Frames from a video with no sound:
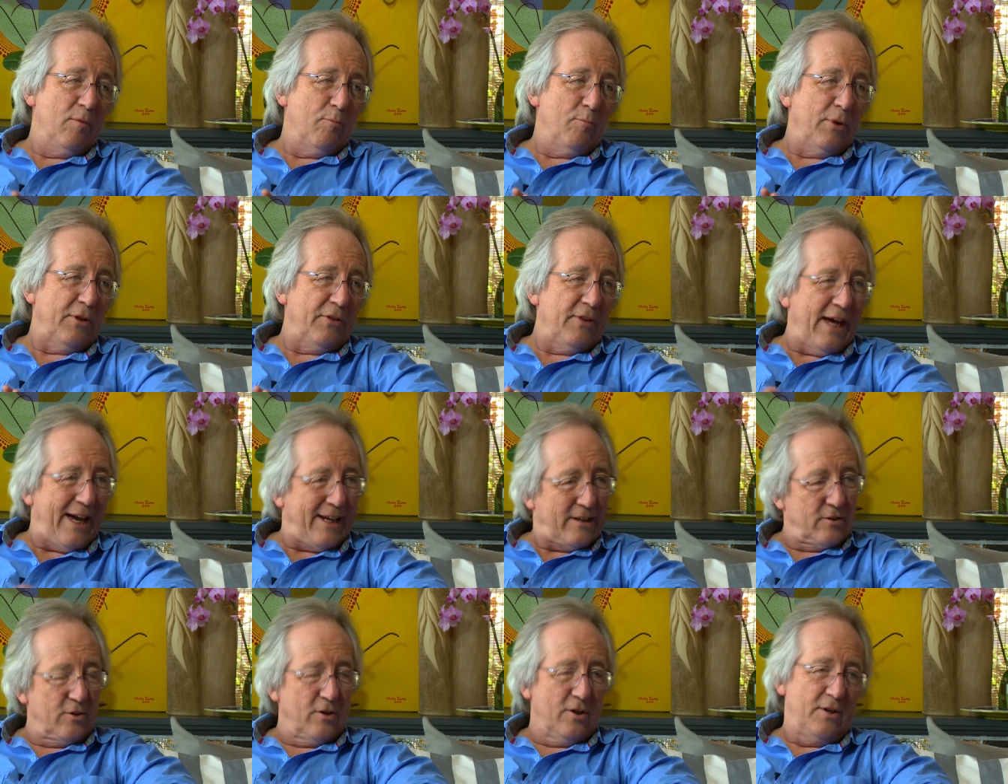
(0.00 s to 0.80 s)
But
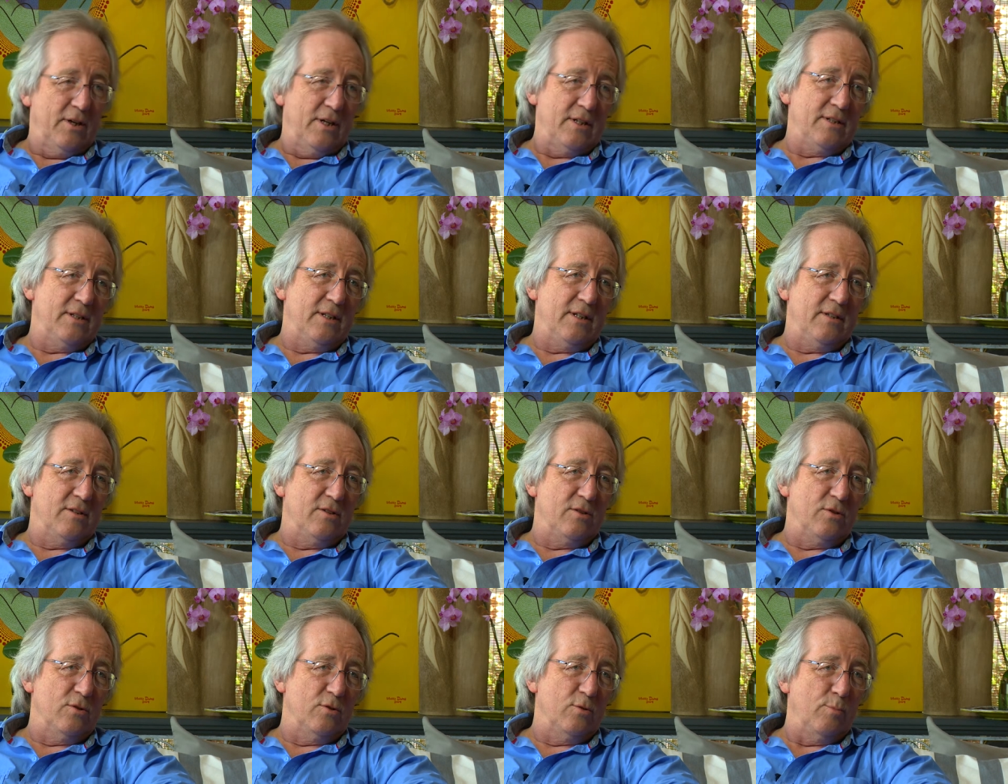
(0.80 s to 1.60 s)
that got us
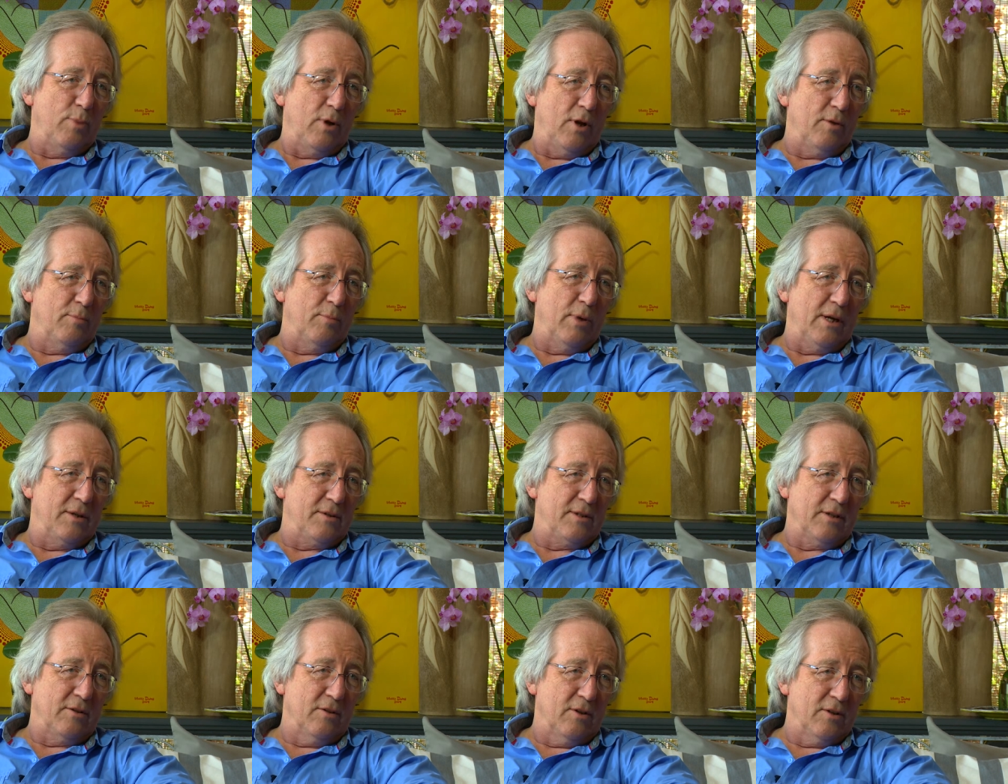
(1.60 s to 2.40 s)
into plant
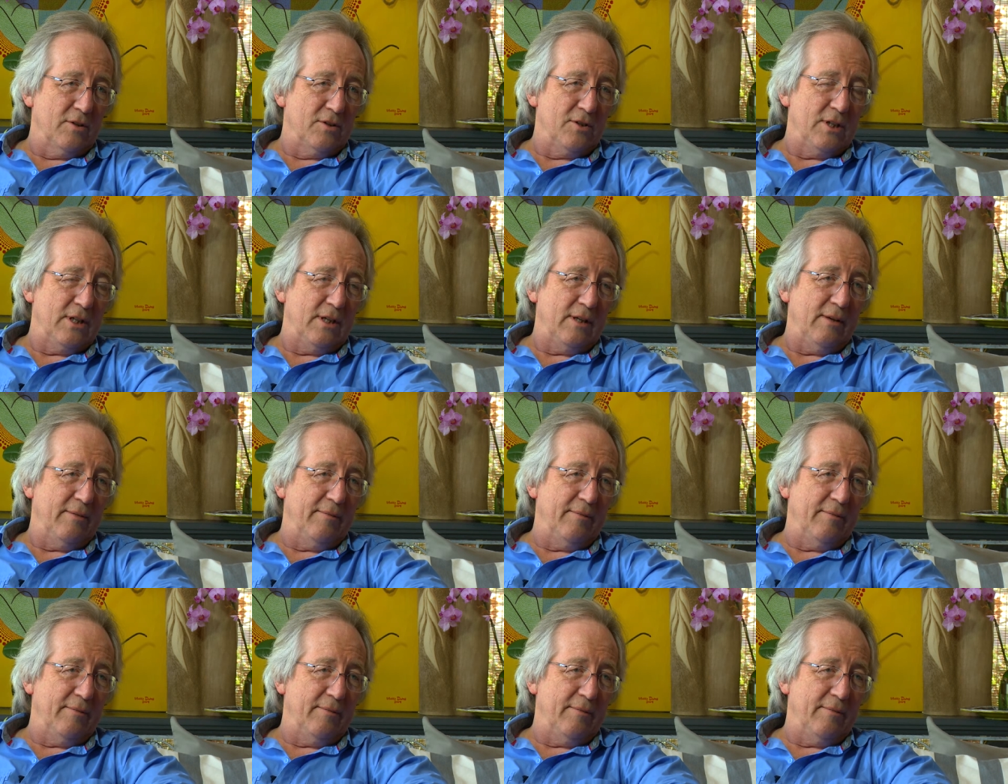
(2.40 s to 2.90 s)
biotechnology,